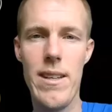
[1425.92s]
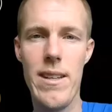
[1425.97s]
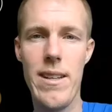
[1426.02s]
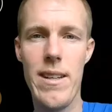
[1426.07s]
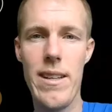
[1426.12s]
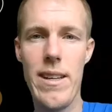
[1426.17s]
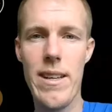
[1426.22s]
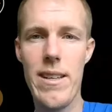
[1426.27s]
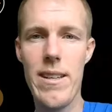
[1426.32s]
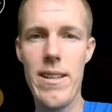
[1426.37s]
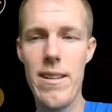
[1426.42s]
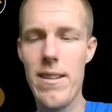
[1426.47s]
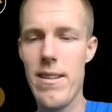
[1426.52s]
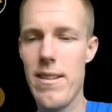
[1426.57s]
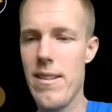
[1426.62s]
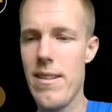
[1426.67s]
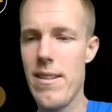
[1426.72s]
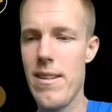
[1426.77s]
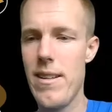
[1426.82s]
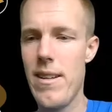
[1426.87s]
I like it.
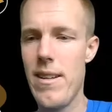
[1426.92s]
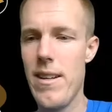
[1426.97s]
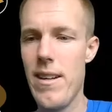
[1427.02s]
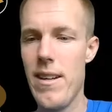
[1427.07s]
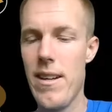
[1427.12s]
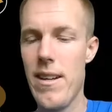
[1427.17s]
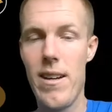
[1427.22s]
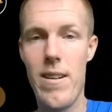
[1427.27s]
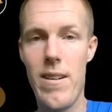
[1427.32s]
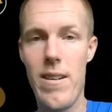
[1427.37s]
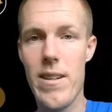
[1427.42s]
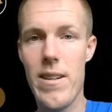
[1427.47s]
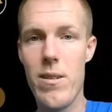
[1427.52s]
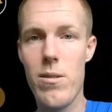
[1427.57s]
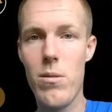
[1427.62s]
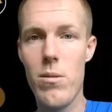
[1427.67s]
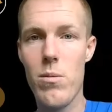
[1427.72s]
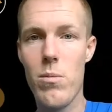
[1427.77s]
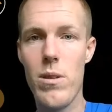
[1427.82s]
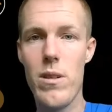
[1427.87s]
All right,
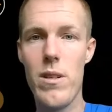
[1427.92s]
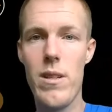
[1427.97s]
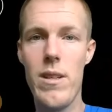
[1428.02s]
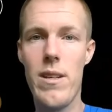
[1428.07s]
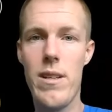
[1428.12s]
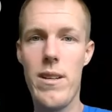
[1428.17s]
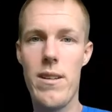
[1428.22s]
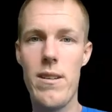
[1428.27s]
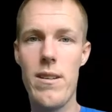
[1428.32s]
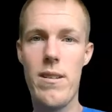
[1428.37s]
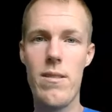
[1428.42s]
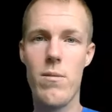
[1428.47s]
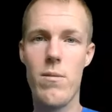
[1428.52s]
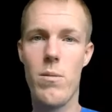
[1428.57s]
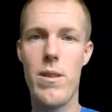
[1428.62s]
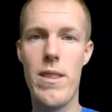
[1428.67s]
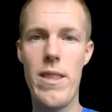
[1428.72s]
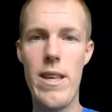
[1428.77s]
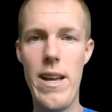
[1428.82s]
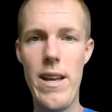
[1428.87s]
cool. Well,
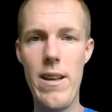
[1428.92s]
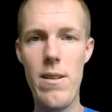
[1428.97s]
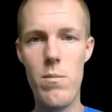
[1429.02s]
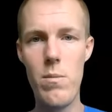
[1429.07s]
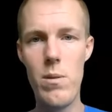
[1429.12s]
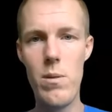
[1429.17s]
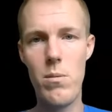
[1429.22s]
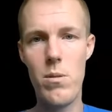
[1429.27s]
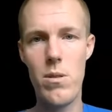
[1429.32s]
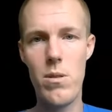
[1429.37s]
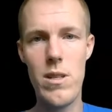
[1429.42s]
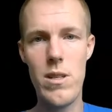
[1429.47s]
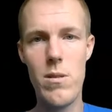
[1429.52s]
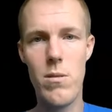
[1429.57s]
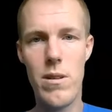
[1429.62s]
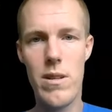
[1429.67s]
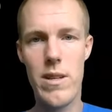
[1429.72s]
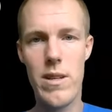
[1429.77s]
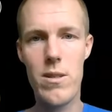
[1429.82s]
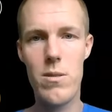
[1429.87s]
with that, we will see you
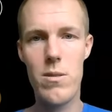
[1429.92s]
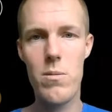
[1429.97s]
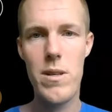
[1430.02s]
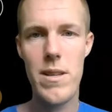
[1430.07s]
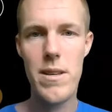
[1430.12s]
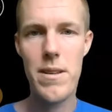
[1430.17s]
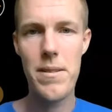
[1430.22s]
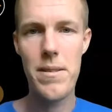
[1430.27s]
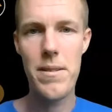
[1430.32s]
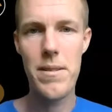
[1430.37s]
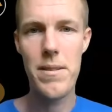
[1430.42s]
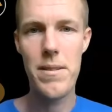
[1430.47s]
all next week.